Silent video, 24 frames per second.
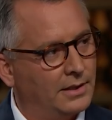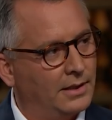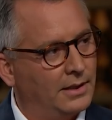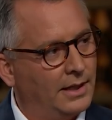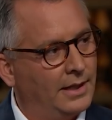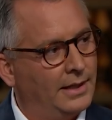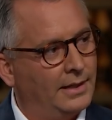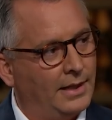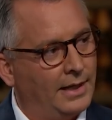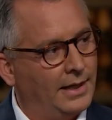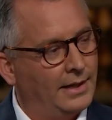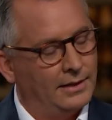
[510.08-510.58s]

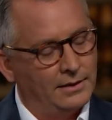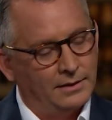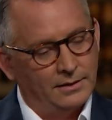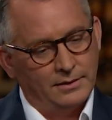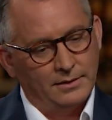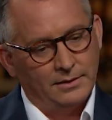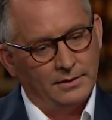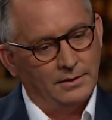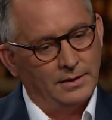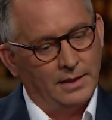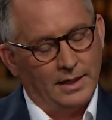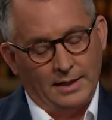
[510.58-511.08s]
And
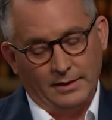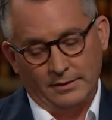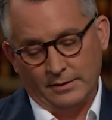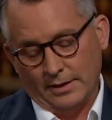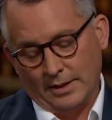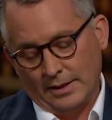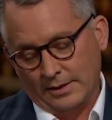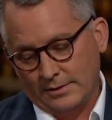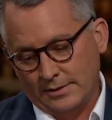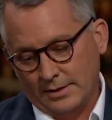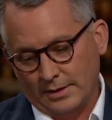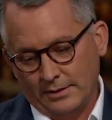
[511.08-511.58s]

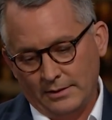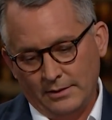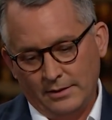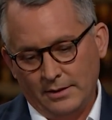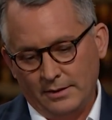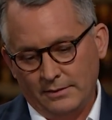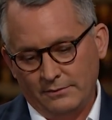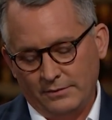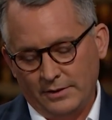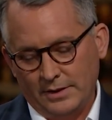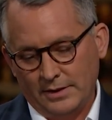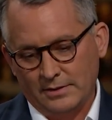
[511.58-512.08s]
I'll tell you the
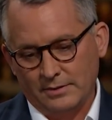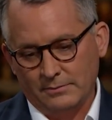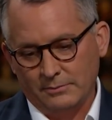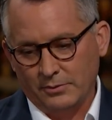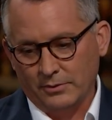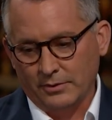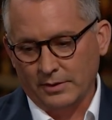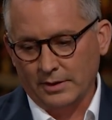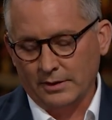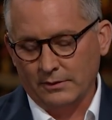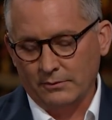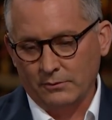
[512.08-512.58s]
inflection
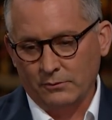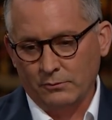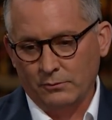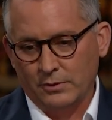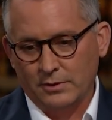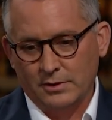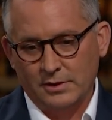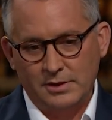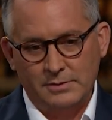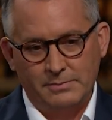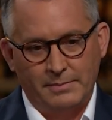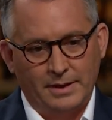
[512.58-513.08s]
point.
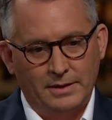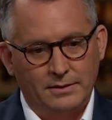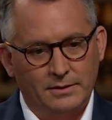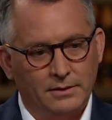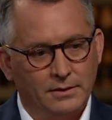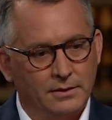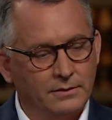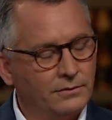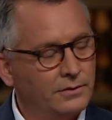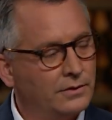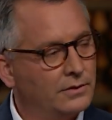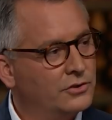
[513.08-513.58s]
We're expecting
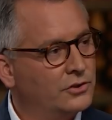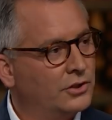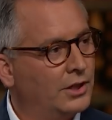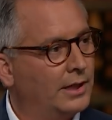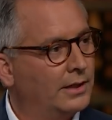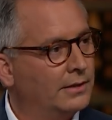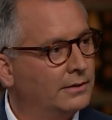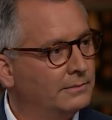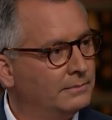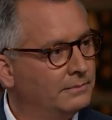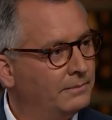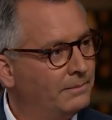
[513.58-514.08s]
our first
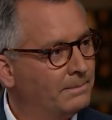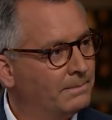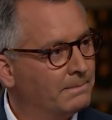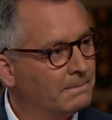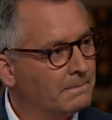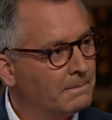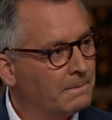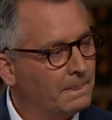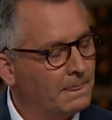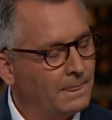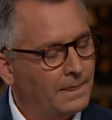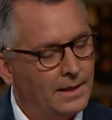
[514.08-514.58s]
child.
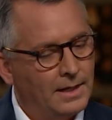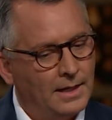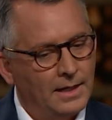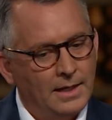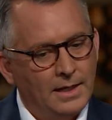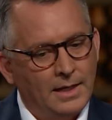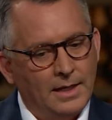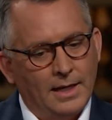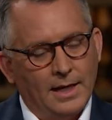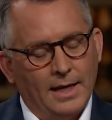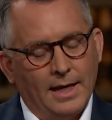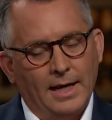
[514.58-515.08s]

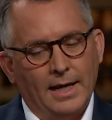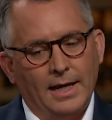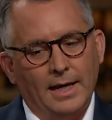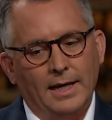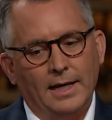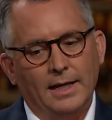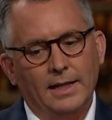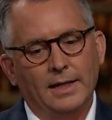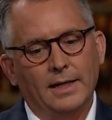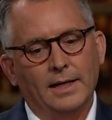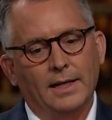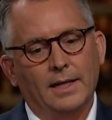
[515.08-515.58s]

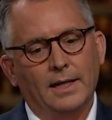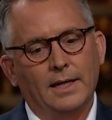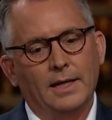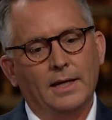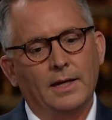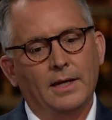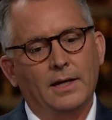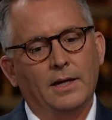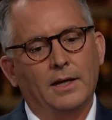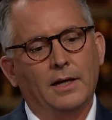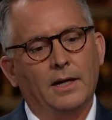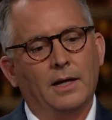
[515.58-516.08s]
And
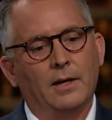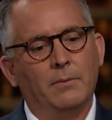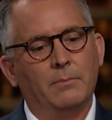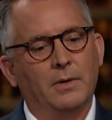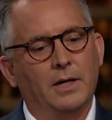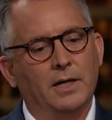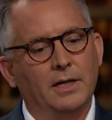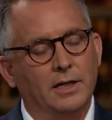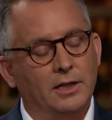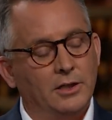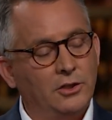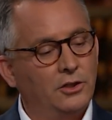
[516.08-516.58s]

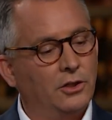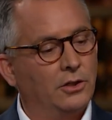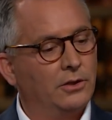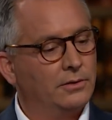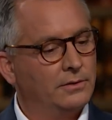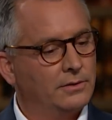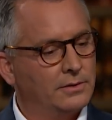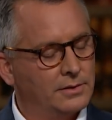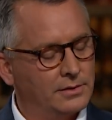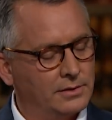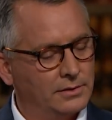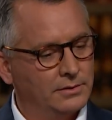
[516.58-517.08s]
among
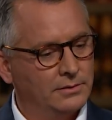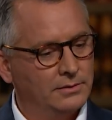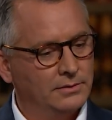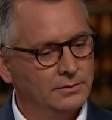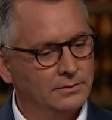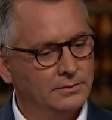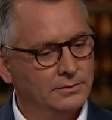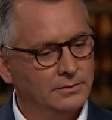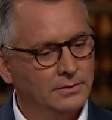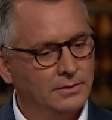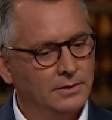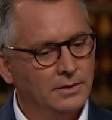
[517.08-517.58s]
adults,
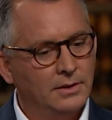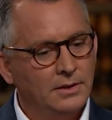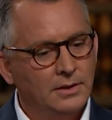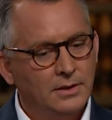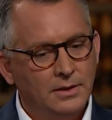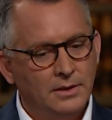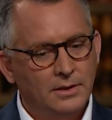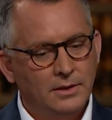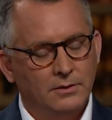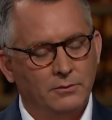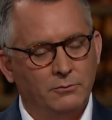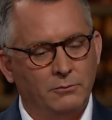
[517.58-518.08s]

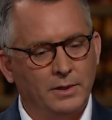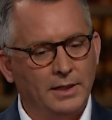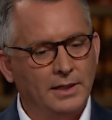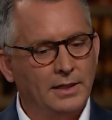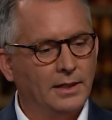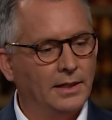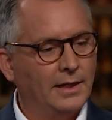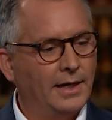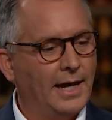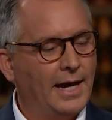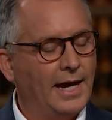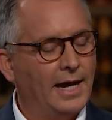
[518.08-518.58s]
we
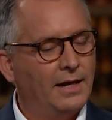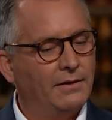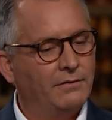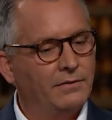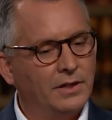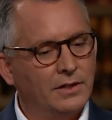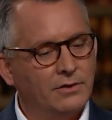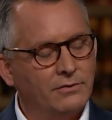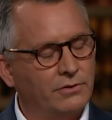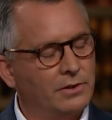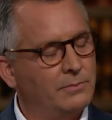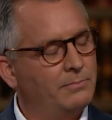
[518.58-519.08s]
can have
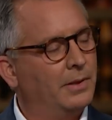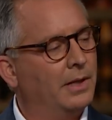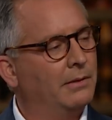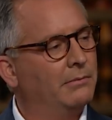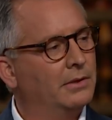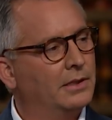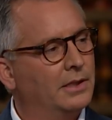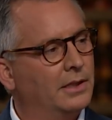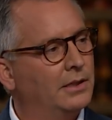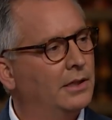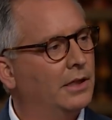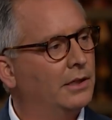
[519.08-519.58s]
this
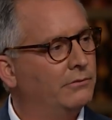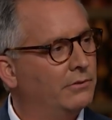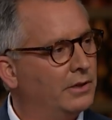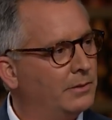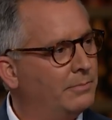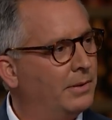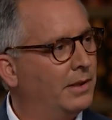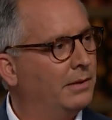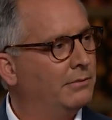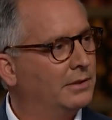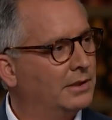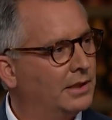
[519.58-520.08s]
Republican on the
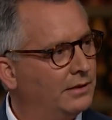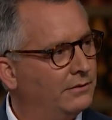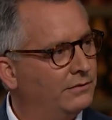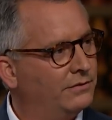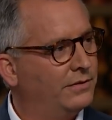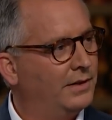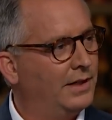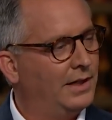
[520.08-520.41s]
Republican